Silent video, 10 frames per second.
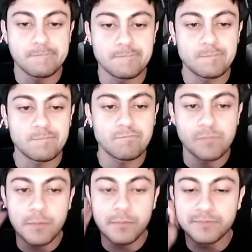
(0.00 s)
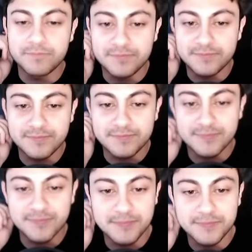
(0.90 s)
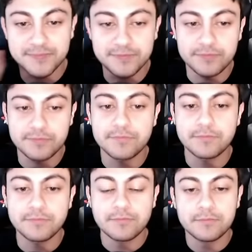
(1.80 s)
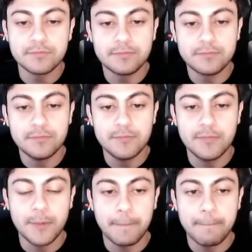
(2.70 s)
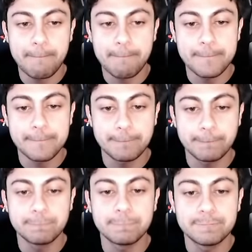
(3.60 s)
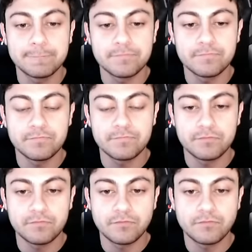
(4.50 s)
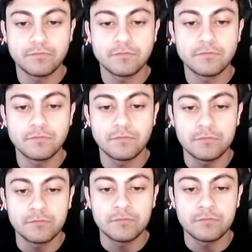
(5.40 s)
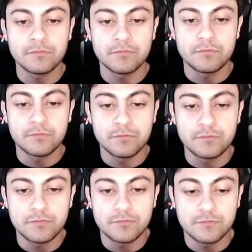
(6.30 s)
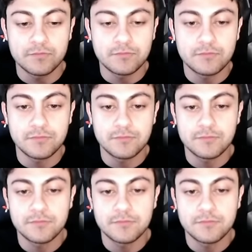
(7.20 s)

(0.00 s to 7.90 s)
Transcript: (not speaking)